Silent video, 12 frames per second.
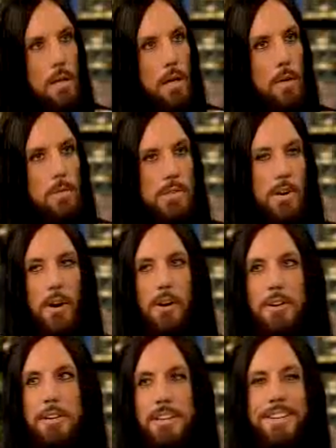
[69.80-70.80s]
It was
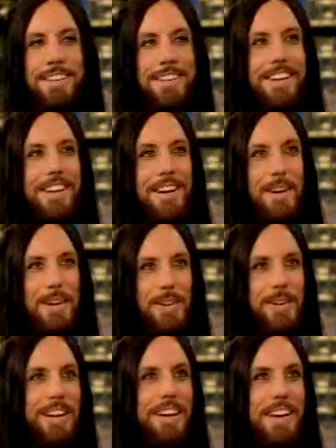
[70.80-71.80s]
hard. It
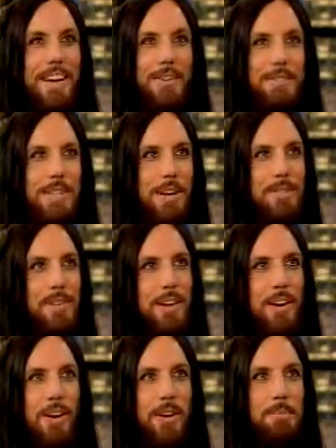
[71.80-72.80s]
was definitely
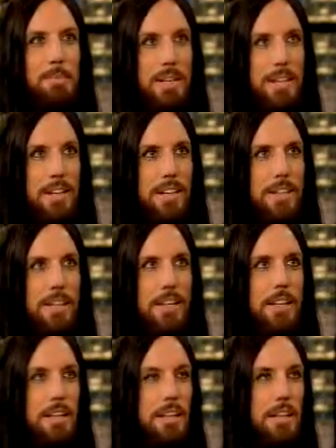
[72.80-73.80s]
hard, but
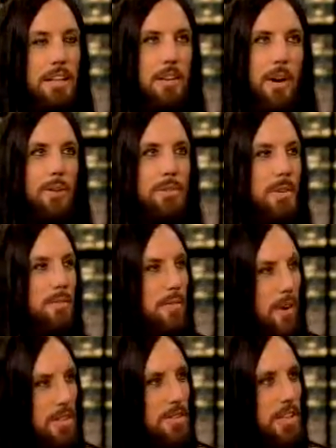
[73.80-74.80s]
you know, I was a
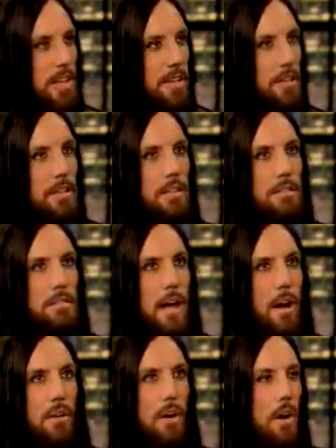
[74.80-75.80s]
functioning
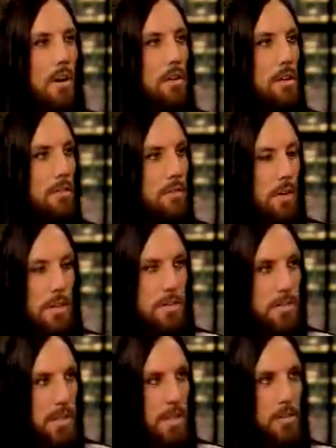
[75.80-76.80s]
alcoholic,
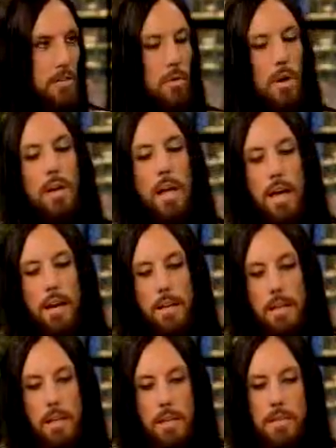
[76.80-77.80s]
functioning drug
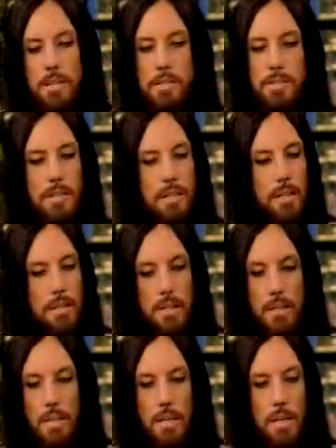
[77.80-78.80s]
addict, and I just,
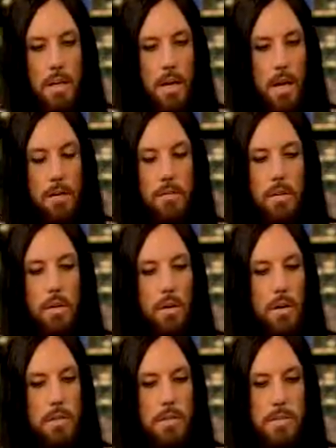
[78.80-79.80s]
I don't
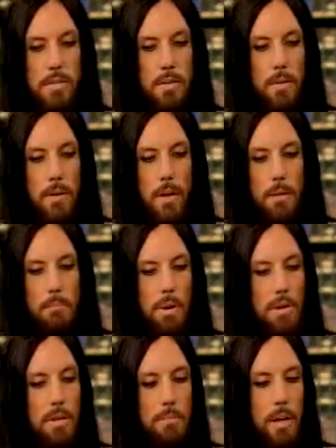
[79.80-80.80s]
know, I
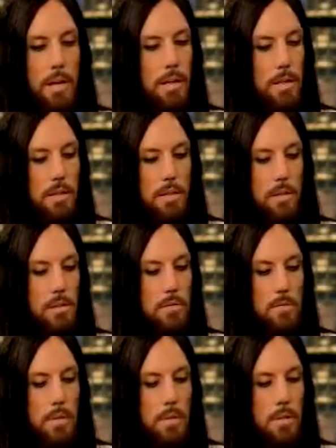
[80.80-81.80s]
barely made it, you know,
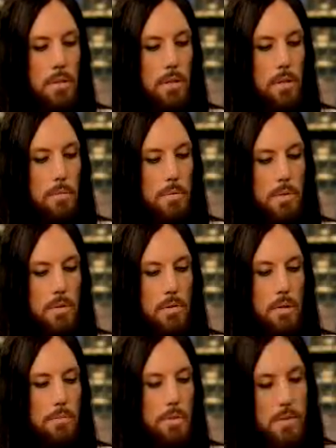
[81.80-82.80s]
and
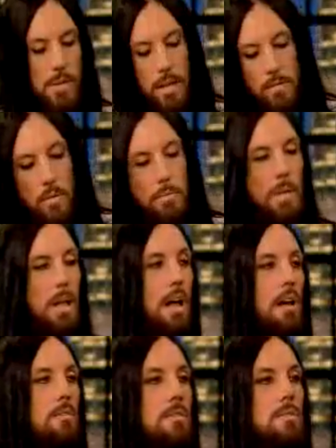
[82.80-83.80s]
I'm just thankful I'm
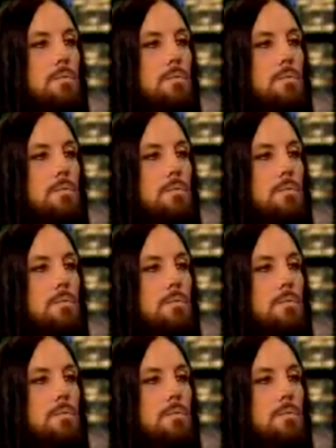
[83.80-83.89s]
alive.